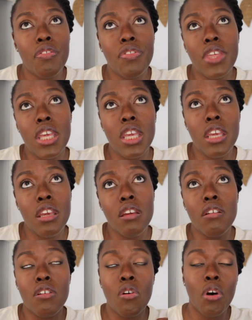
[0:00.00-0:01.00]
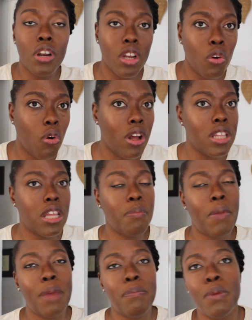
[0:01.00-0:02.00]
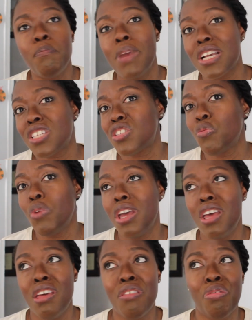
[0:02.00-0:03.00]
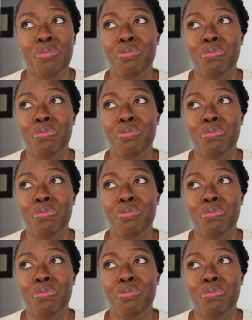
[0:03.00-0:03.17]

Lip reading: the coconut oil that might be mixed with